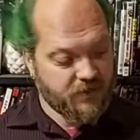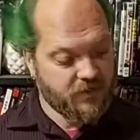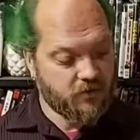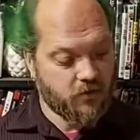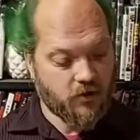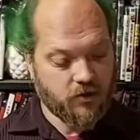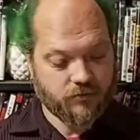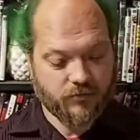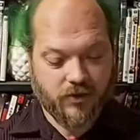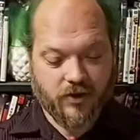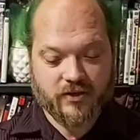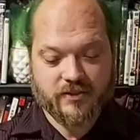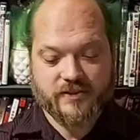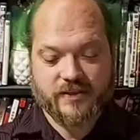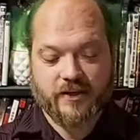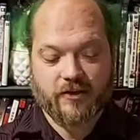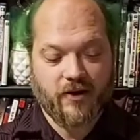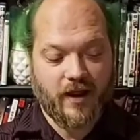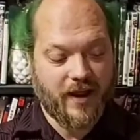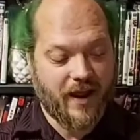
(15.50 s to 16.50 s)
big long box
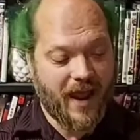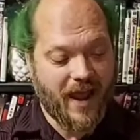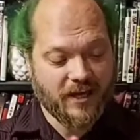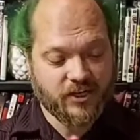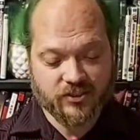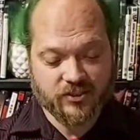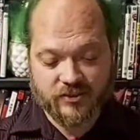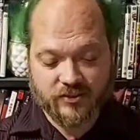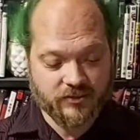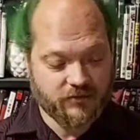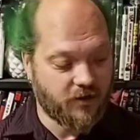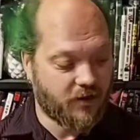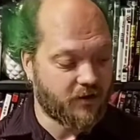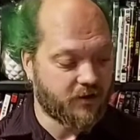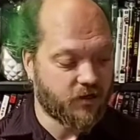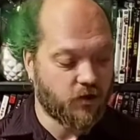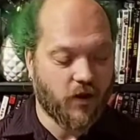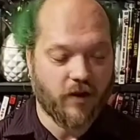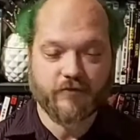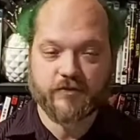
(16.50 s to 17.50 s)
there. I actually,
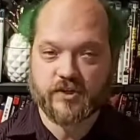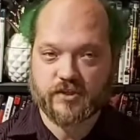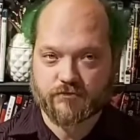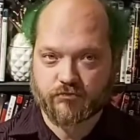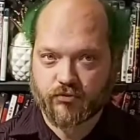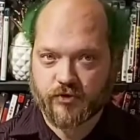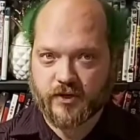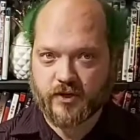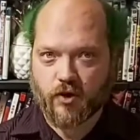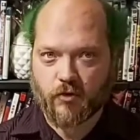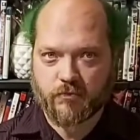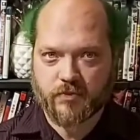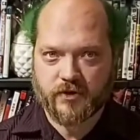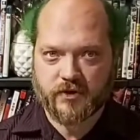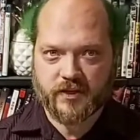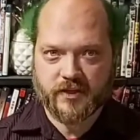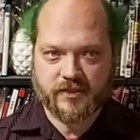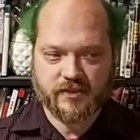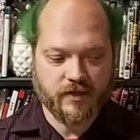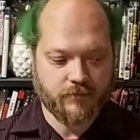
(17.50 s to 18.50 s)
I've just
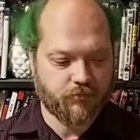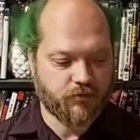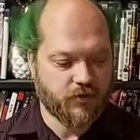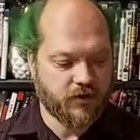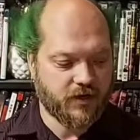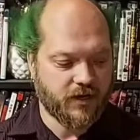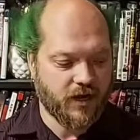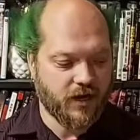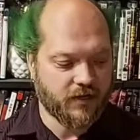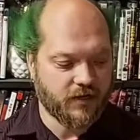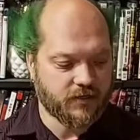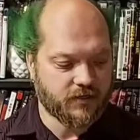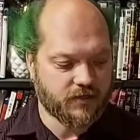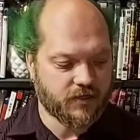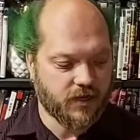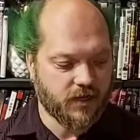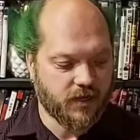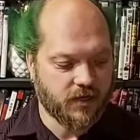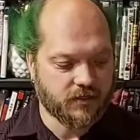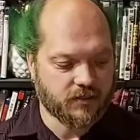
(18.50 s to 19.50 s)
pre-opened this. I pre-cut it
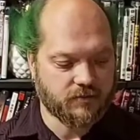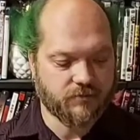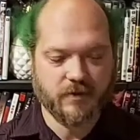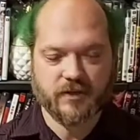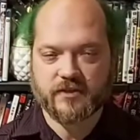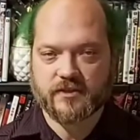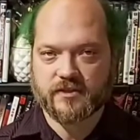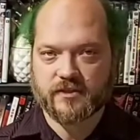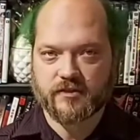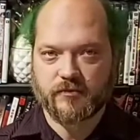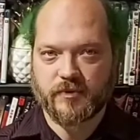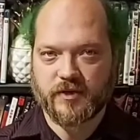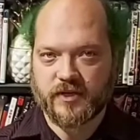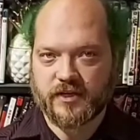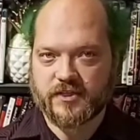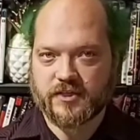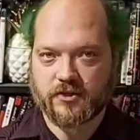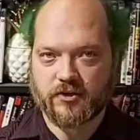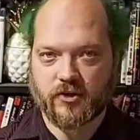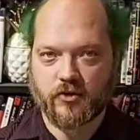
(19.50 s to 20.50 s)
to make this a little bit
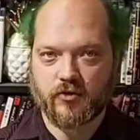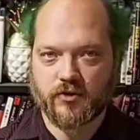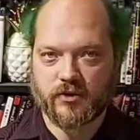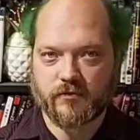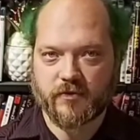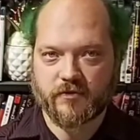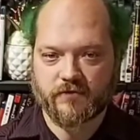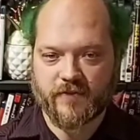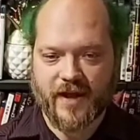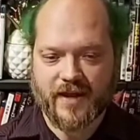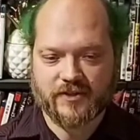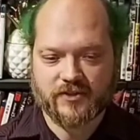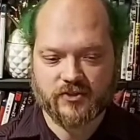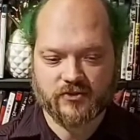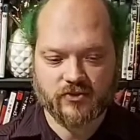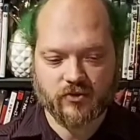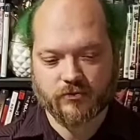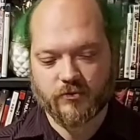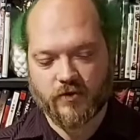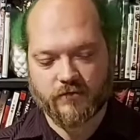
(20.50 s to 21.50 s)
easier and go a little bit
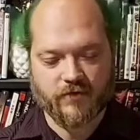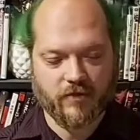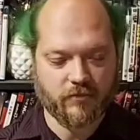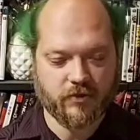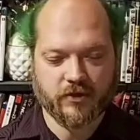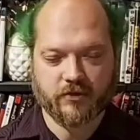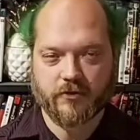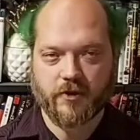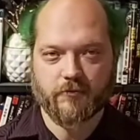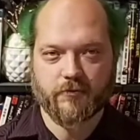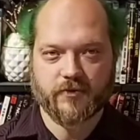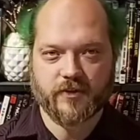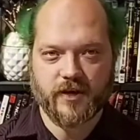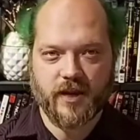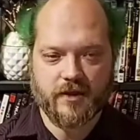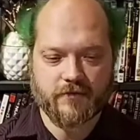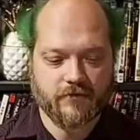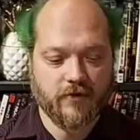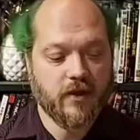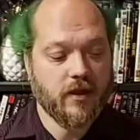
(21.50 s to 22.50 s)
faster, so I'm not fumbling around with a
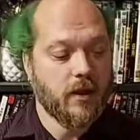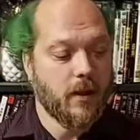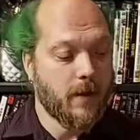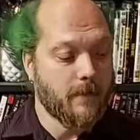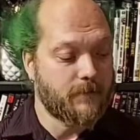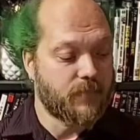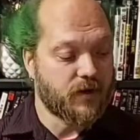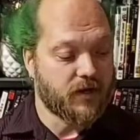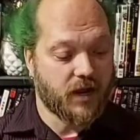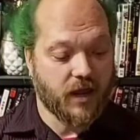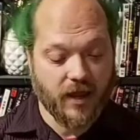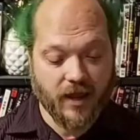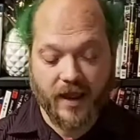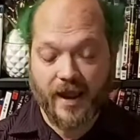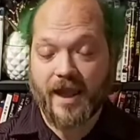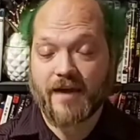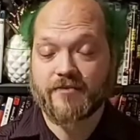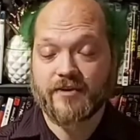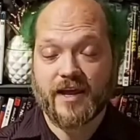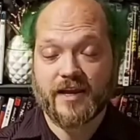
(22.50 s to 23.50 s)
knife. But I
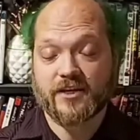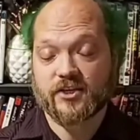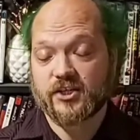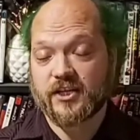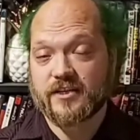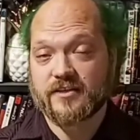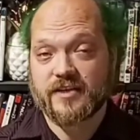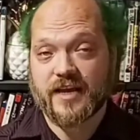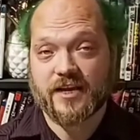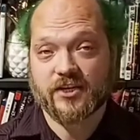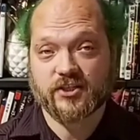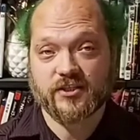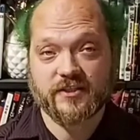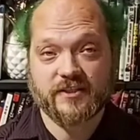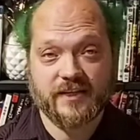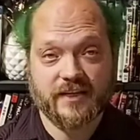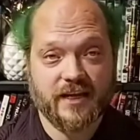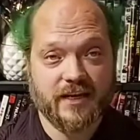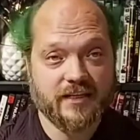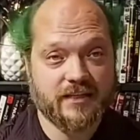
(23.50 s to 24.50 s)
haven't had a chance to actually
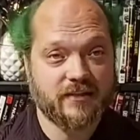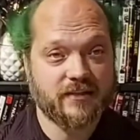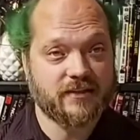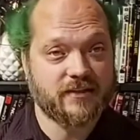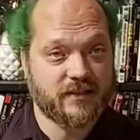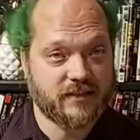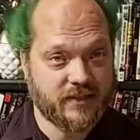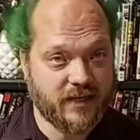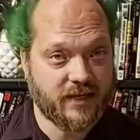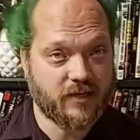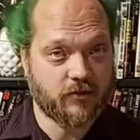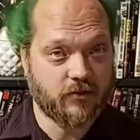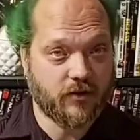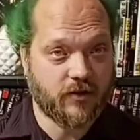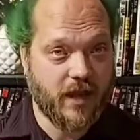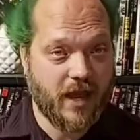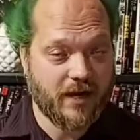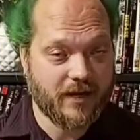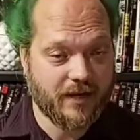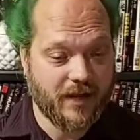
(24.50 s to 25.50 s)
dig into this and take a
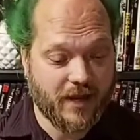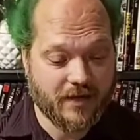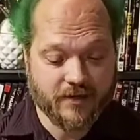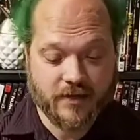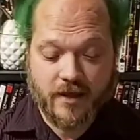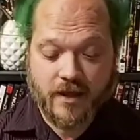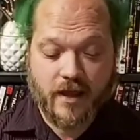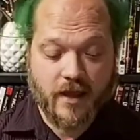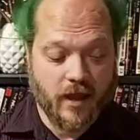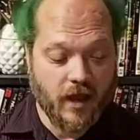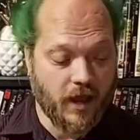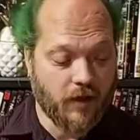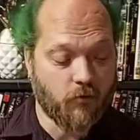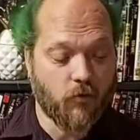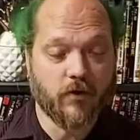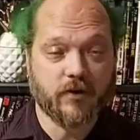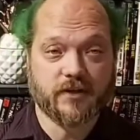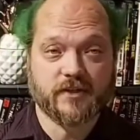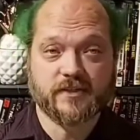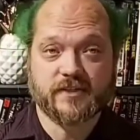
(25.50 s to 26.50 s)
look at it yet. I
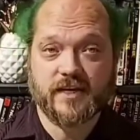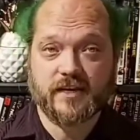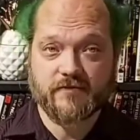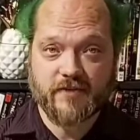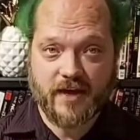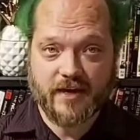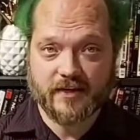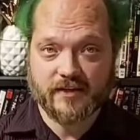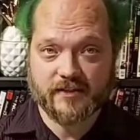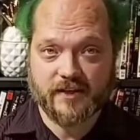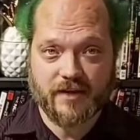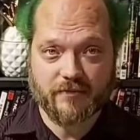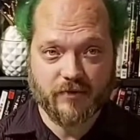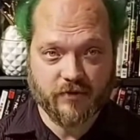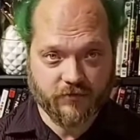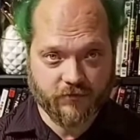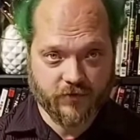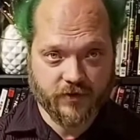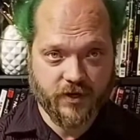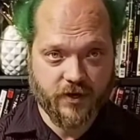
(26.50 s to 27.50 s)
wanted to save that
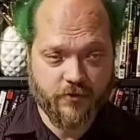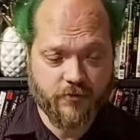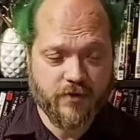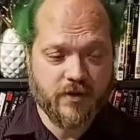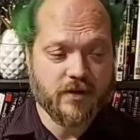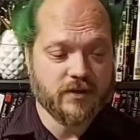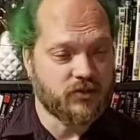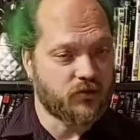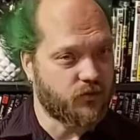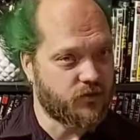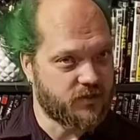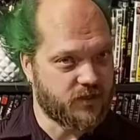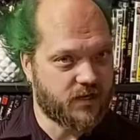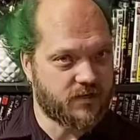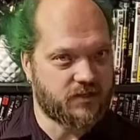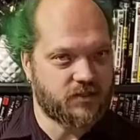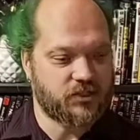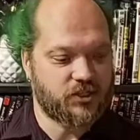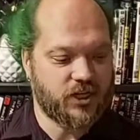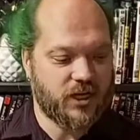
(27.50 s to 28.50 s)
excitement for you, so it's
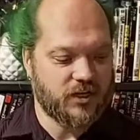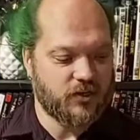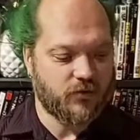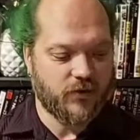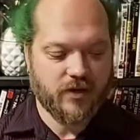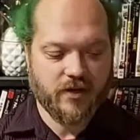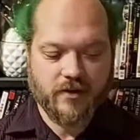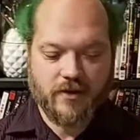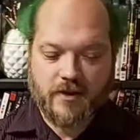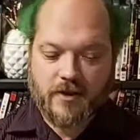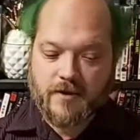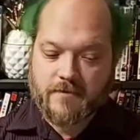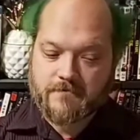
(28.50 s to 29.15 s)
nice and genuine.